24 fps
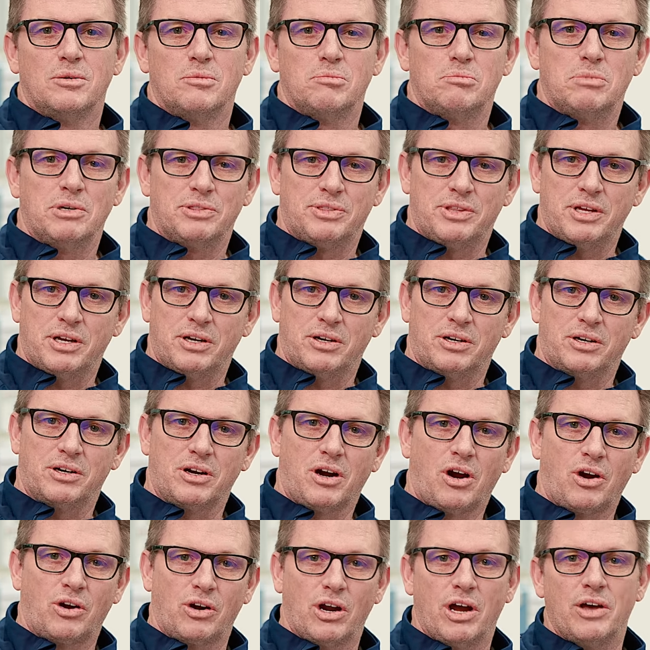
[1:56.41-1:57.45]
but there
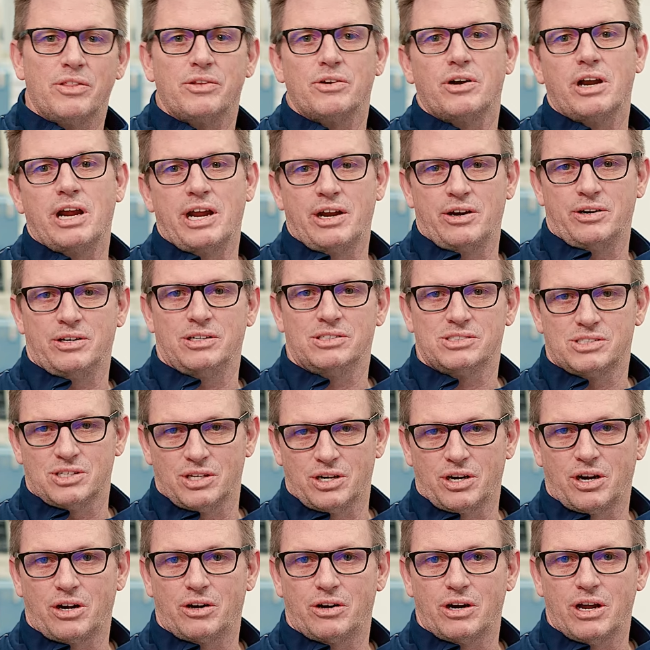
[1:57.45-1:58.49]
are other areas that
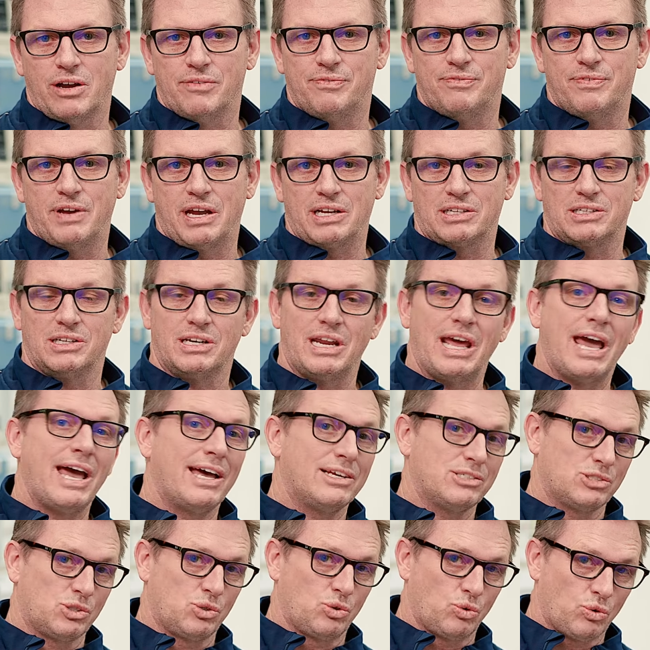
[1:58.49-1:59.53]
are affected
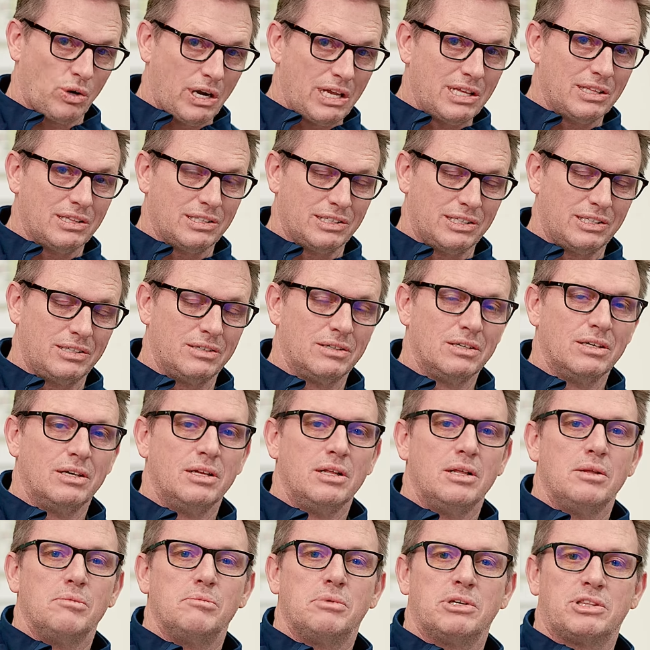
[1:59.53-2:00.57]
as greatly.
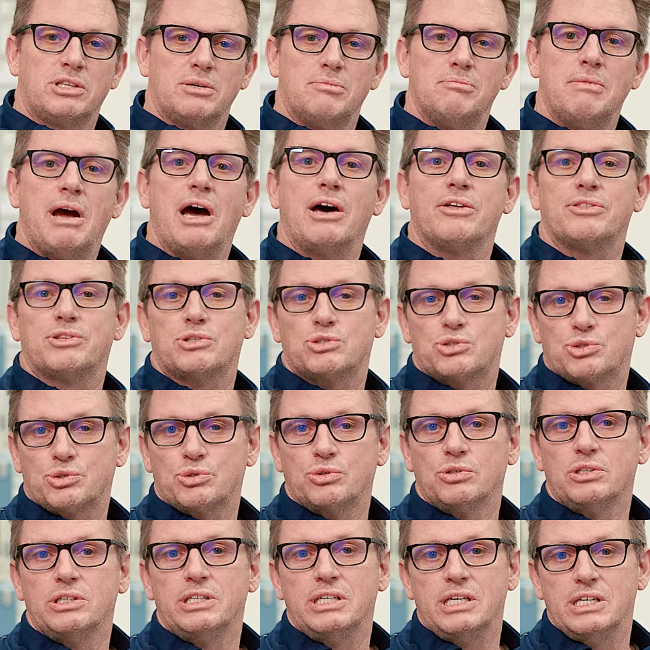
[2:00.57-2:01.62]
But the mouth
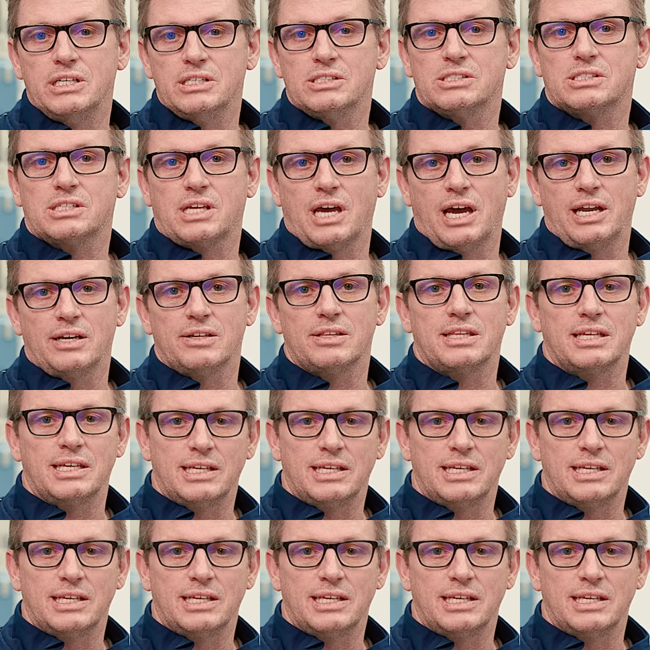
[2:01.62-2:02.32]
truly is kind of the